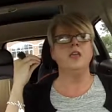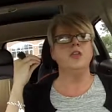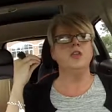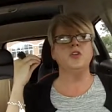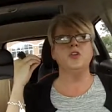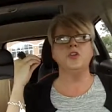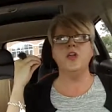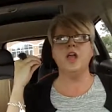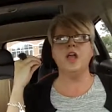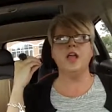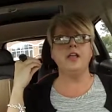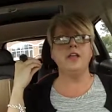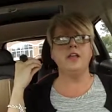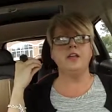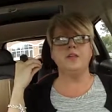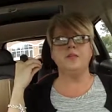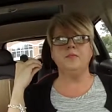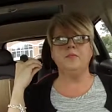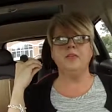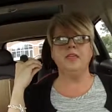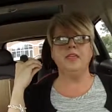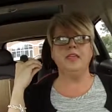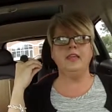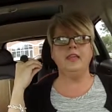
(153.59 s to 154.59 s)
You're not going to
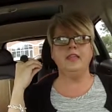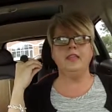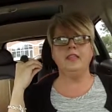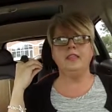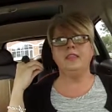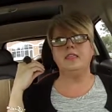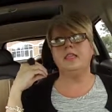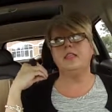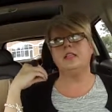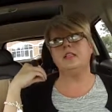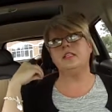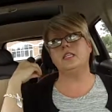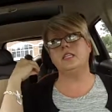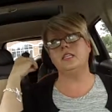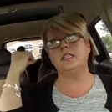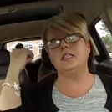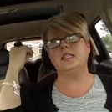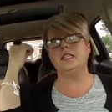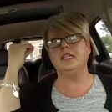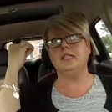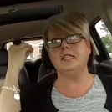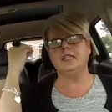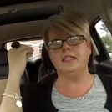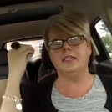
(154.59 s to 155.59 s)
be anything. Click,
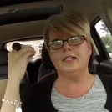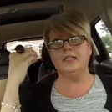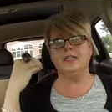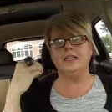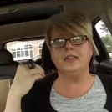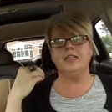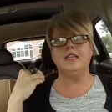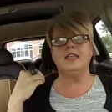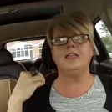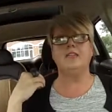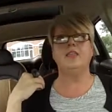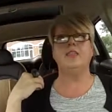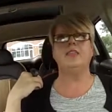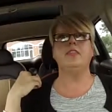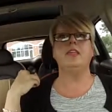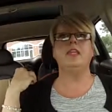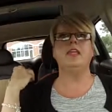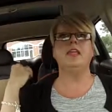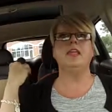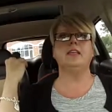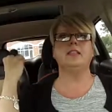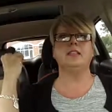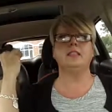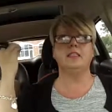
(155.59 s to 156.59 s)
click, click, click. And then the
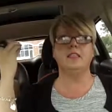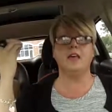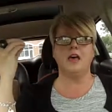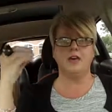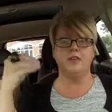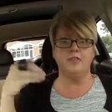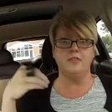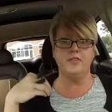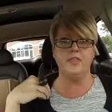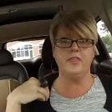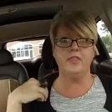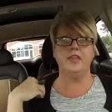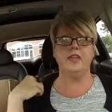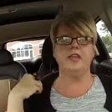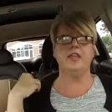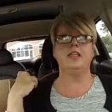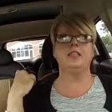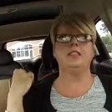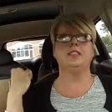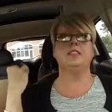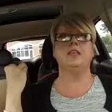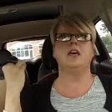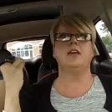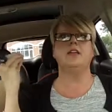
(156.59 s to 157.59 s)
next thought, and then the
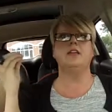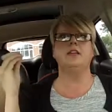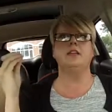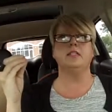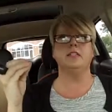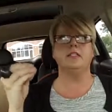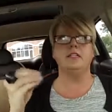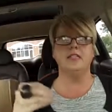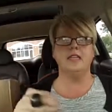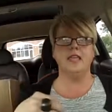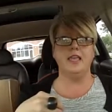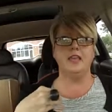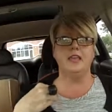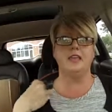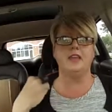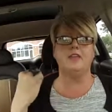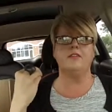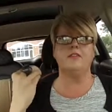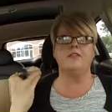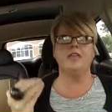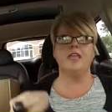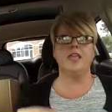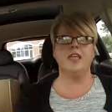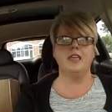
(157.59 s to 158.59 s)
next thought, and it's
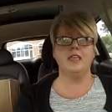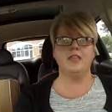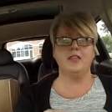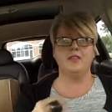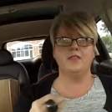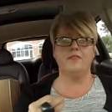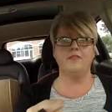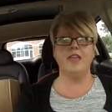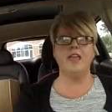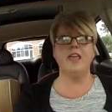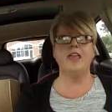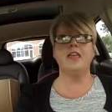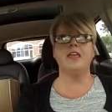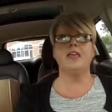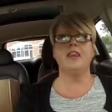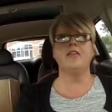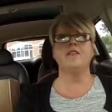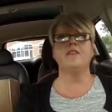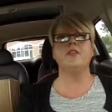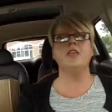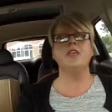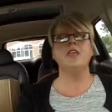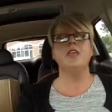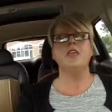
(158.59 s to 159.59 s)
negative, negative,
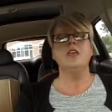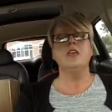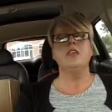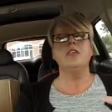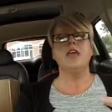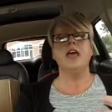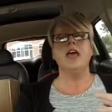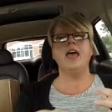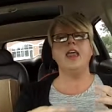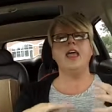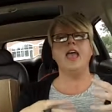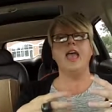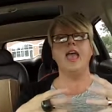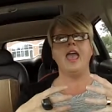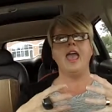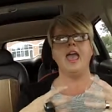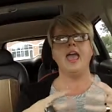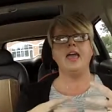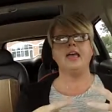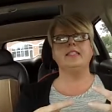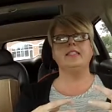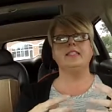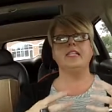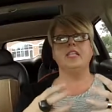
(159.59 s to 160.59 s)
negative. That
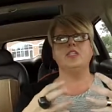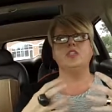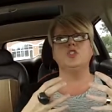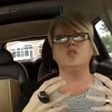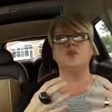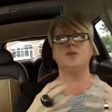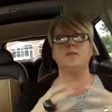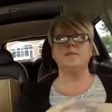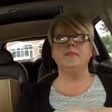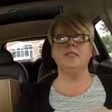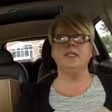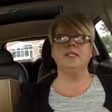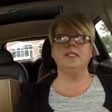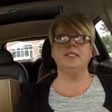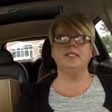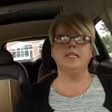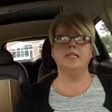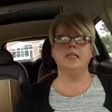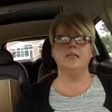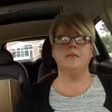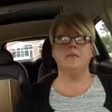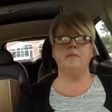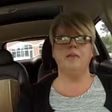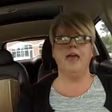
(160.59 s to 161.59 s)
has a tremendous
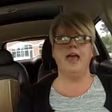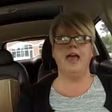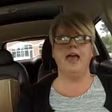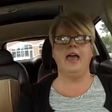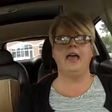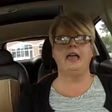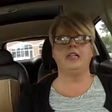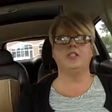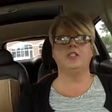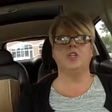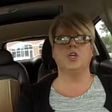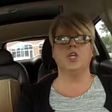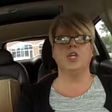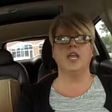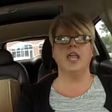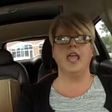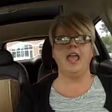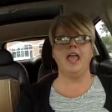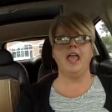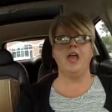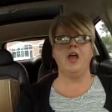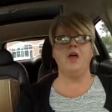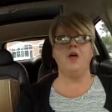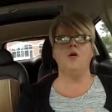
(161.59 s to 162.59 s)
impact on
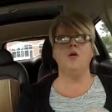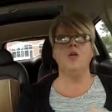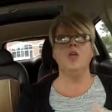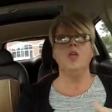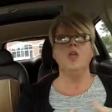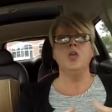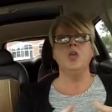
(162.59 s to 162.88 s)
how